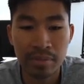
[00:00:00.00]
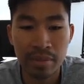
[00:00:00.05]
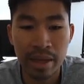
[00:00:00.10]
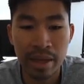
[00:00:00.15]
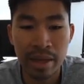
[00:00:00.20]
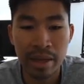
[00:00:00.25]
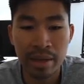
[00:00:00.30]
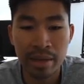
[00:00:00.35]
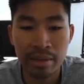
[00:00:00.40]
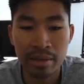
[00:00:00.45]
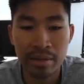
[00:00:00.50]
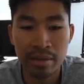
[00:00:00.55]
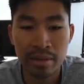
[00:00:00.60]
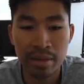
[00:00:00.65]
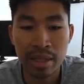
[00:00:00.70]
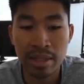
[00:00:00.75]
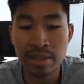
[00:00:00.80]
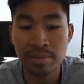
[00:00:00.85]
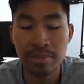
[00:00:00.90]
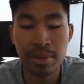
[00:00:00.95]
And
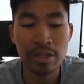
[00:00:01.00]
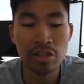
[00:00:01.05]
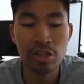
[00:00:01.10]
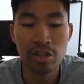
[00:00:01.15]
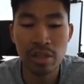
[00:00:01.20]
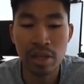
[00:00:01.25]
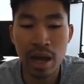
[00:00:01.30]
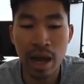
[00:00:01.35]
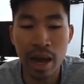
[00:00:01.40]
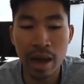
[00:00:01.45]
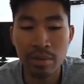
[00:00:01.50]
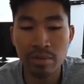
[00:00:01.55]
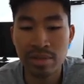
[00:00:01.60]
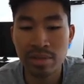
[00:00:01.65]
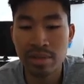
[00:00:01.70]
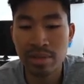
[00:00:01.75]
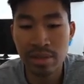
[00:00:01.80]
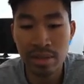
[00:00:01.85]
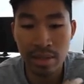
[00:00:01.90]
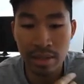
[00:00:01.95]
not to mention, I was
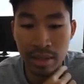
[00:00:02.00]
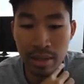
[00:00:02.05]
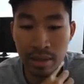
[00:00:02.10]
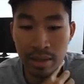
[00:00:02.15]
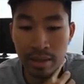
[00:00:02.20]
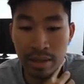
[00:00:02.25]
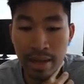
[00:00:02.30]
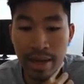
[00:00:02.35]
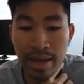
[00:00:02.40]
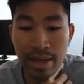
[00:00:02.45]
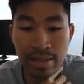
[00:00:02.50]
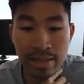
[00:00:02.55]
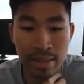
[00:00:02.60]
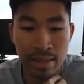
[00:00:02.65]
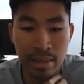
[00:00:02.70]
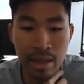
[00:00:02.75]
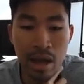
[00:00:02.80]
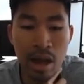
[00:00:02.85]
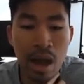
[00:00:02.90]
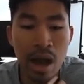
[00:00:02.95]
sitting in class,
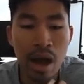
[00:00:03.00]
and